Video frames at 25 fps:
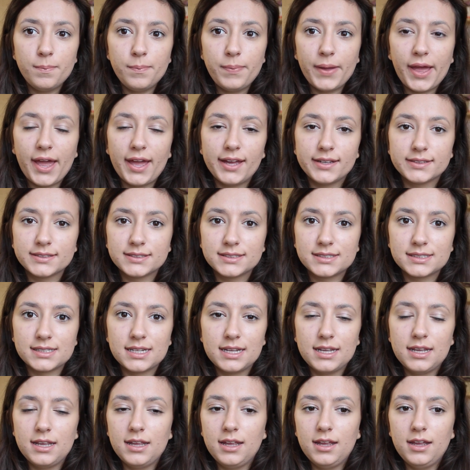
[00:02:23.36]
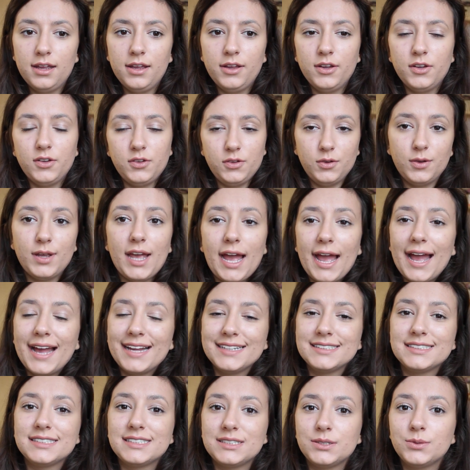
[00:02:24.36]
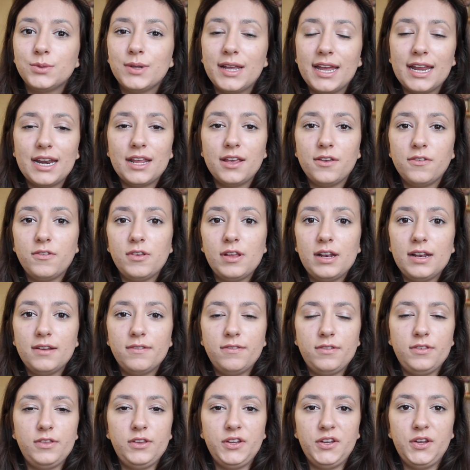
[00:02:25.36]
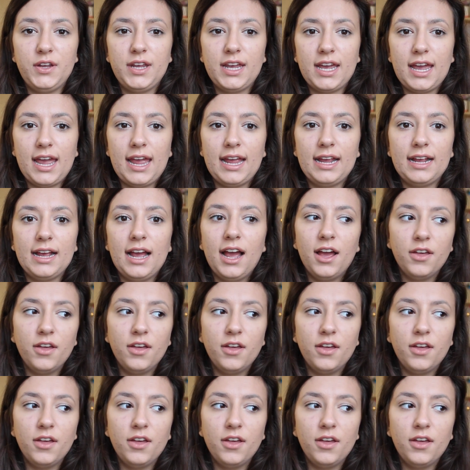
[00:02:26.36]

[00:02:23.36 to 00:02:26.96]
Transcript: but you can still get it if you live in the UK.